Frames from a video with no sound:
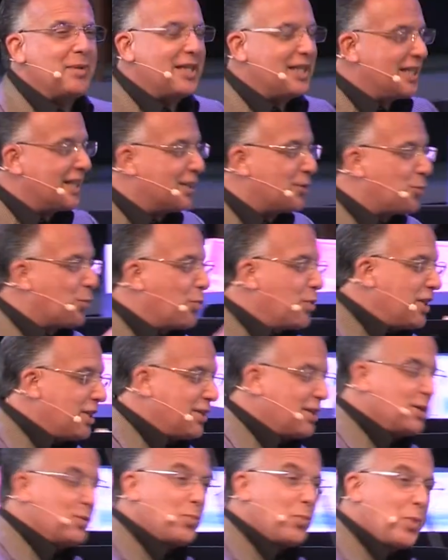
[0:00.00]
in his
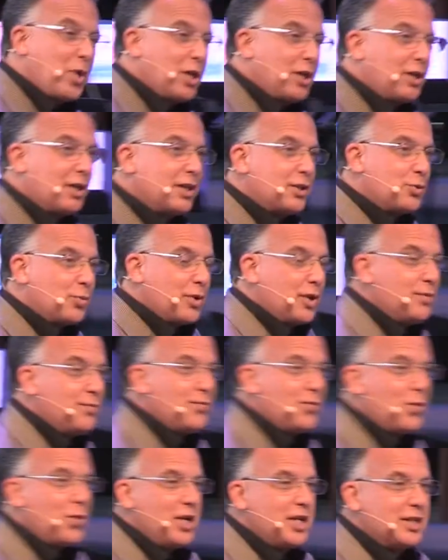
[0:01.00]
written will, his written
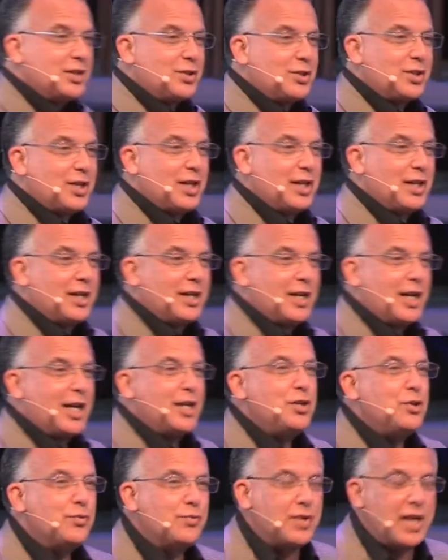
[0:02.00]
voice,
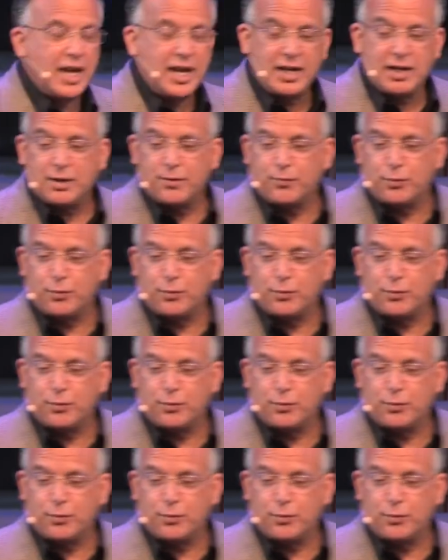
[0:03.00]
and you've gained a